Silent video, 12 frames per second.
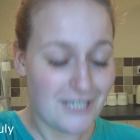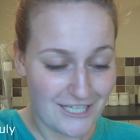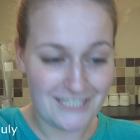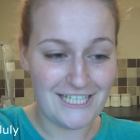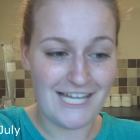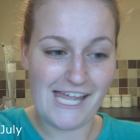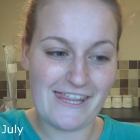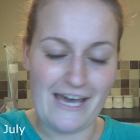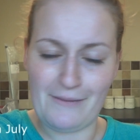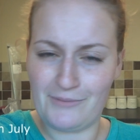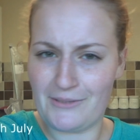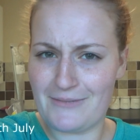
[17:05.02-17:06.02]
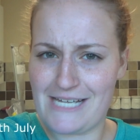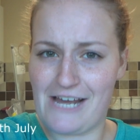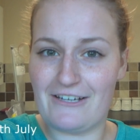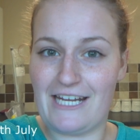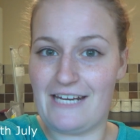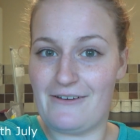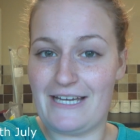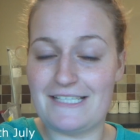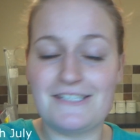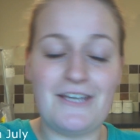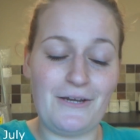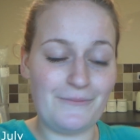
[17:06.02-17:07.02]
not gonna let that bring me down anyway.
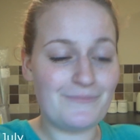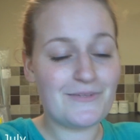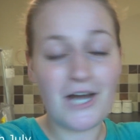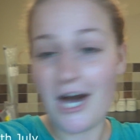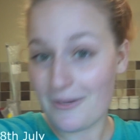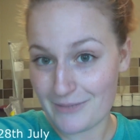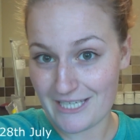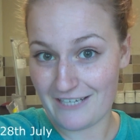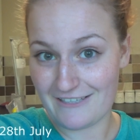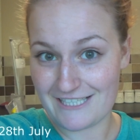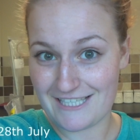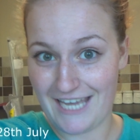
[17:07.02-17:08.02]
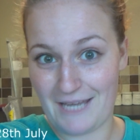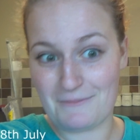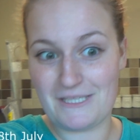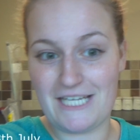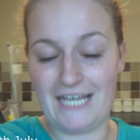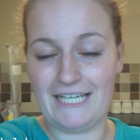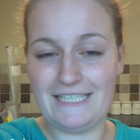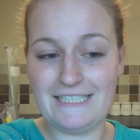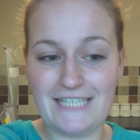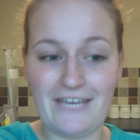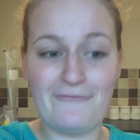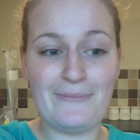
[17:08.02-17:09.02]
So carpet guys came today.
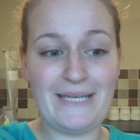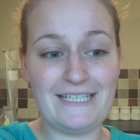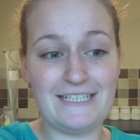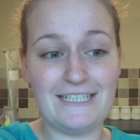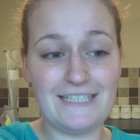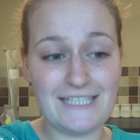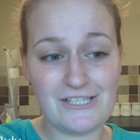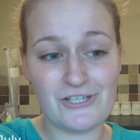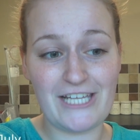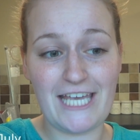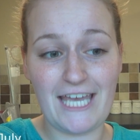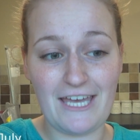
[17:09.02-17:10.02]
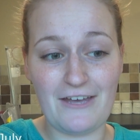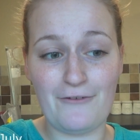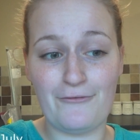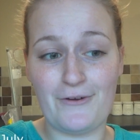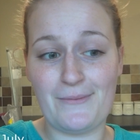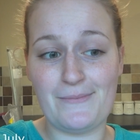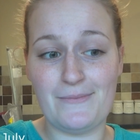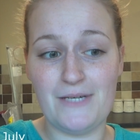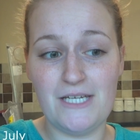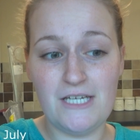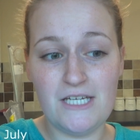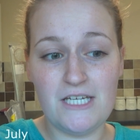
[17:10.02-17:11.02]
They've been literally here from
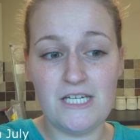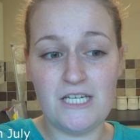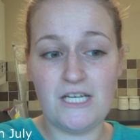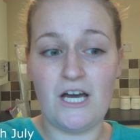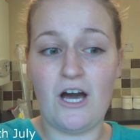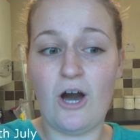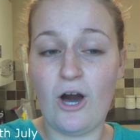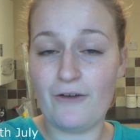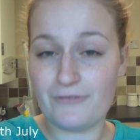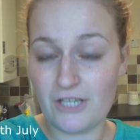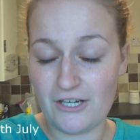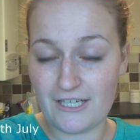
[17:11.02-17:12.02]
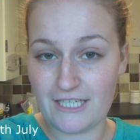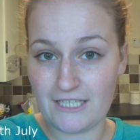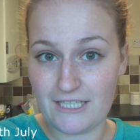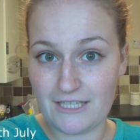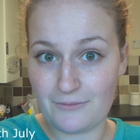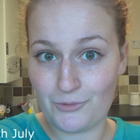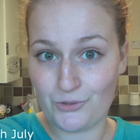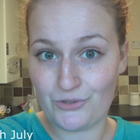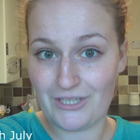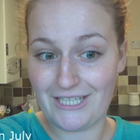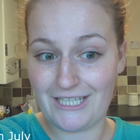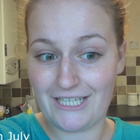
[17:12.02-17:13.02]
9:30 in the
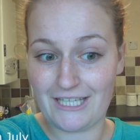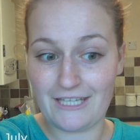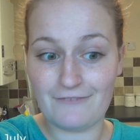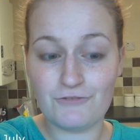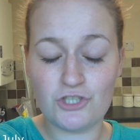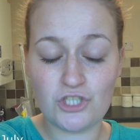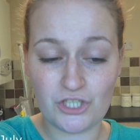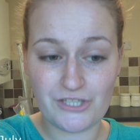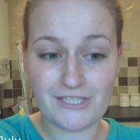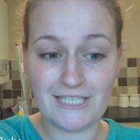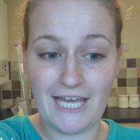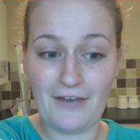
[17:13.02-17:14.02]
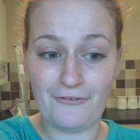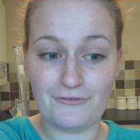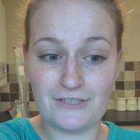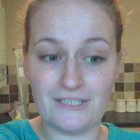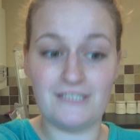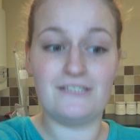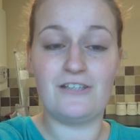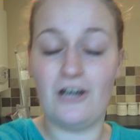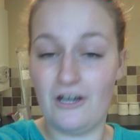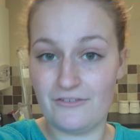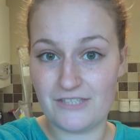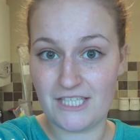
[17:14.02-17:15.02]
morning and they've just left and it's
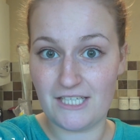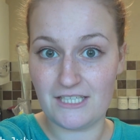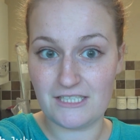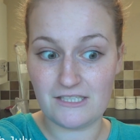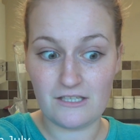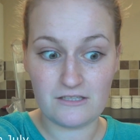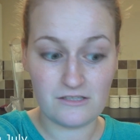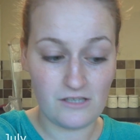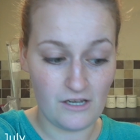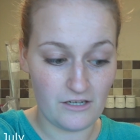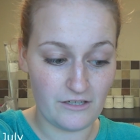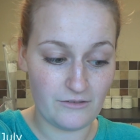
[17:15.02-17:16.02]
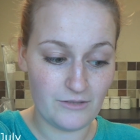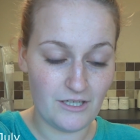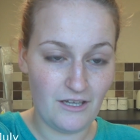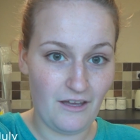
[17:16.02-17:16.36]
6:30, so